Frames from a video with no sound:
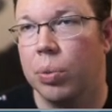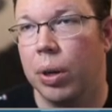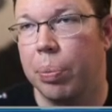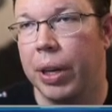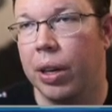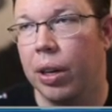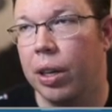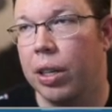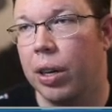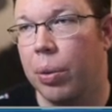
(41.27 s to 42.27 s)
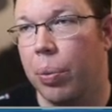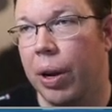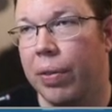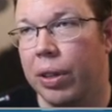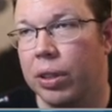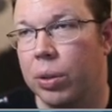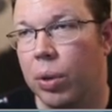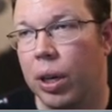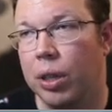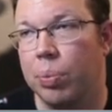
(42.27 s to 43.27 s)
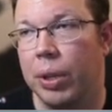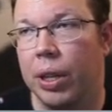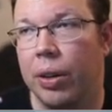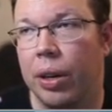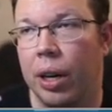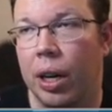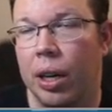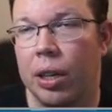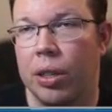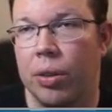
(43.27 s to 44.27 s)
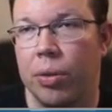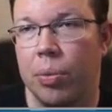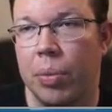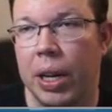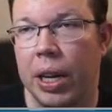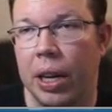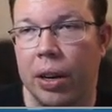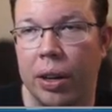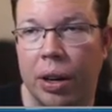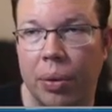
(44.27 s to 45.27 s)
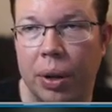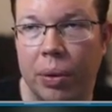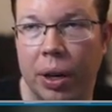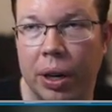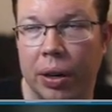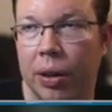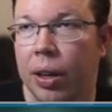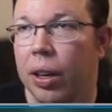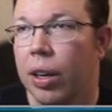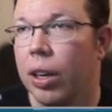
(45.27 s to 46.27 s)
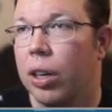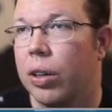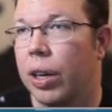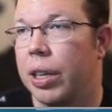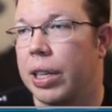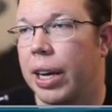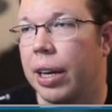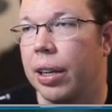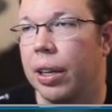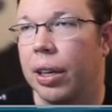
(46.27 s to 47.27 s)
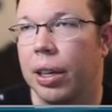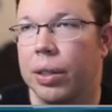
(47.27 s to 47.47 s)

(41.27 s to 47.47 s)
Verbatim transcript: Just want to pick on Darth Revan squads, but there are not too many here I really want to Try tackling.